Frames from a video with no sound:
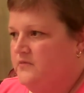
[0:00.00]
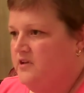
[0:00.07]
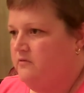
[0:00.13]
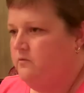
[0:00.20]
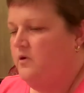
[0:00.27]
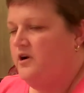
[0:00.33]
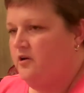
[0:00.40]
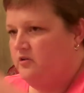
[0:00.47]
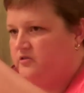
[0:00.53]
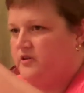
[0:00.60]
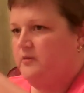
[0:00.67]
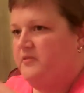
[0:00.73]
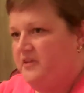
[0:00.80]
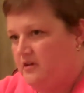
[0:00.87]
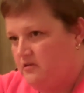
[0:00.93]
if one goes
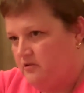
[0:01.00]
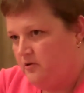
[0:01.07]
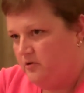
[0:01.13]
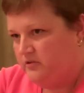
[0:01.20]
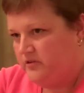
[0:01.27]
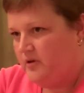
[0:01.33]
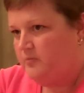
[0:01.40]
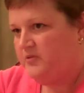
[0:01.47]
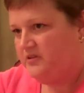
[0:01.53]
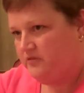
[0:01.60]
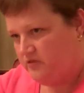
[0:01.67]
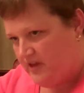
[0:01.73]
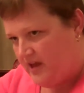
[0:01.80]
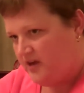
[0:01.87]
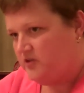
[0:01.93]
up the other goes up.
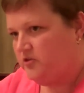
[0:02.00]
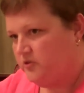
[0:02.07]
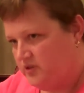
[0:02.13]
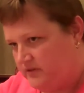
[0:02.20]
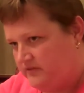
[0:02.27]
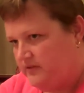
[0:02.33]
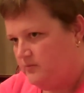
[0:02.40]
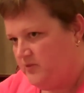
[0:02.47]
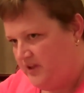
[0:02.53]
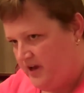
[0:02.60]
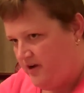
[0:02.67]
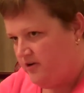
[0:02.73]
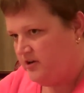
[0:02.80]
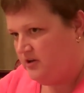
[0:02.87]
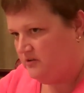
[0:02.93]
It's actually
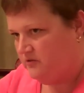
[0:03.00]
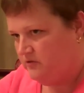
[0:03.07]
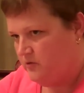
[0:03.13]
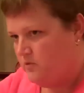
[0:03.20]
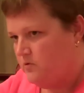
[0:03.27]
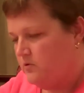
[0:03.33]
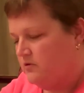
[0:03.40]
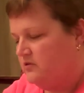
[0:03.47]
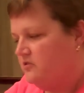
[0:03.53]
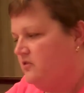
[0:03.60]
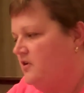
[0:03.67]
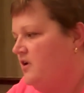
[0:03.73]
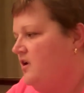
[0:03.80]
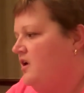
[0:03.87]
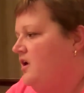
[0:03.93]
similarity in
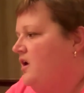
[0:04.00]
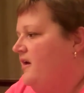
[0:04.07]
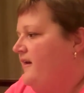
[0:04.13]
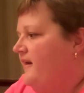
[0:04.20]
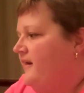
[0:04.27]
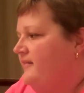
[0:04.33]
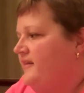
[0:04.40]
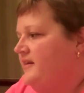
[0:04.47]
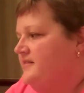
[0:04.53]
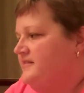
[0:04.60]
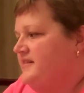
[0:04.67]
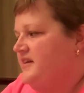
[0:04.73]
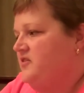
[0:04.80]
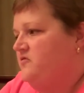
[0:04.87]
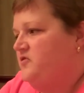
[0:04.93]
scores, and they
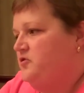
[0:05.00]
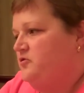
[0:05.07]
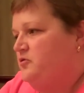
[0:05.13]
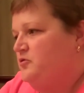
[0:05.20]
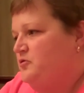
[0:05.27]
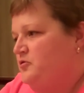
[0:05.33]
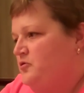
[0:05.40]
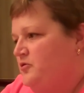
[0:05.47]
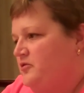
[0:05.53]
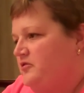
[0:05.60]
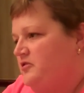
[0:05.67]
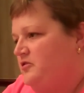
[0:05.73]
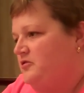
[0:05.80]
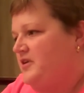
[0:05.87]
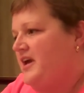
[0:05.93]
say if you you
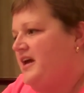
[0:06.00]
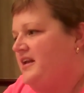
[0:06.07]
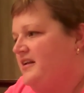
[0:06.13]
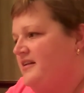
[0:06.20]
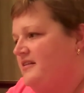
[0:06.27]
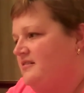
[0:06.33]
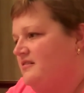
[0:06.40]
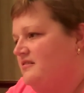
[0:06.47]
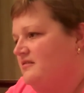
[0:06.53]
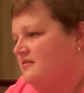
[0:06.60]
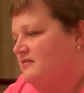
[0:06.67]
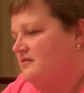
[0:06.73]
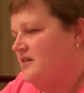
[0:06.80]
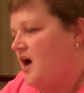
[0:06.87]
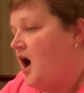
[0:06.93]
you get an
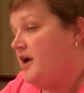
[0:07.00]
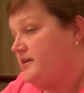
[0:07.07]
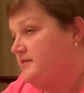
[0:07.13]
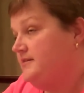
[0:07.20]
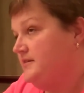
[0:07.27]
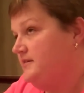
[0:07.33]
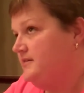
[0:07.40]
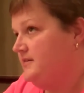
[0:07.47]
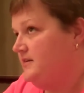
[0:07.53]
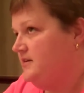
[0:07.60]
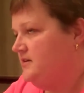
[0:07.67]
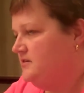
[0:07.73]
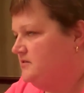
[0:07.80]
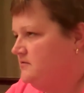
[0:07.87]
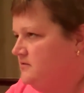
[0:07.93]

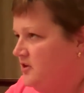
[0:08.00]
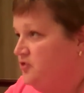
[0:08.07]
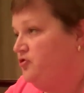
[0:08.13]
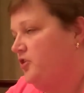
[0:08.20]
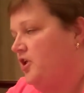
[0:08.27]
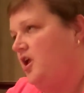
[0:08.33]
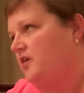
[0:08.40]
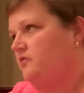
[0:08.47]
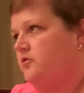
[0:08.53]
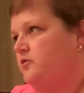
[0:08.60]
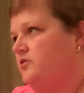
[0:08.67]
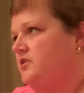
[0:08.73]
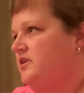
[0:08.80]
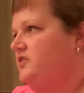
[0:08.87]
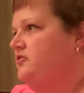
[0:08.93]
ICC intra-class
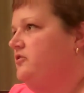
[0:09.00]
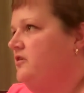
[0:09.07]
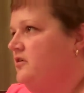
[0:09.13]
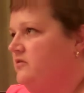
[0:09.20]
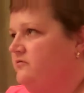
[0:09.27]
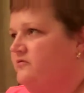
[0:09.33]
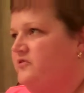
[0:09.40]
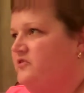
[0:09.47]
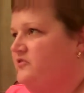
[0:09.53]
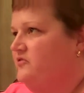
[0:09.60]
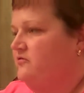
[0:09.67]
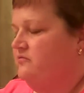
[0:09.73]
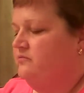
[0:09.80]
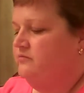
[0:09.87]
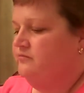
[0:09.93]
correlation of
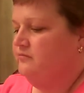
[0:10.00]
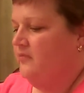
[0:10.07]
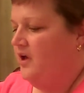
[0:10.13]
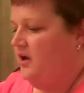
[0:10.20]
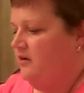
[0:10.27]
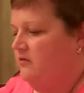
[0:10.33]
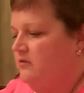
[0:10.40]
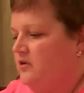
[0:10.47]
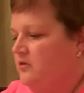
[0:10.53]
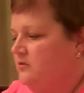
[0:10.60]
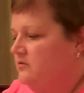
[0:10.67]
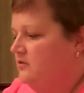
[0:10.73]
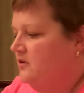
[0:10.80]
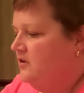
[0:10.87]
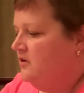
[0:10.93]
I don't
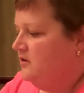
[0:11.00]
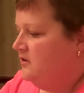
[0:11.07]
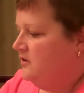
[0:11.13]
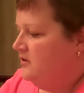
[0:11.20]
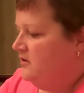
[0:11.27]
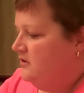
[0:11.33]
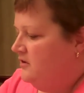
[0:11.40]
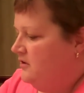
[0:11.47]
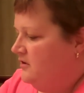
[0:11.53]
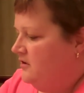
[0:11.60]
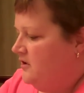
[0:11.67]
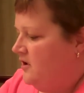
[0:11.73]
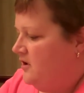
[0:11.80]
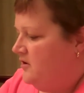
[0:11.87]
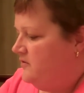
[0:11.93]

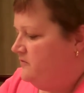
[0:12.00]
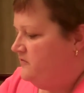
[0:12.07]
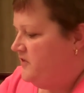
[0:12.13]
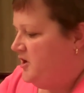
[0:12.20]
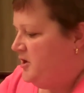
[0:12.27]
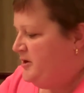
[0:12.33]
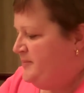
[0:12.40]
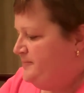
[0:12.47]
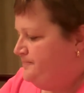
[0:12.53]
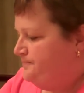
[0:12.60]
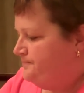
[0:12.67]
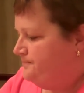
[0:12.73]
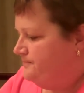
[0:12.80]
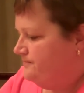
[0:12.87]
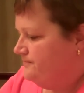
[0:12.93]
know of um,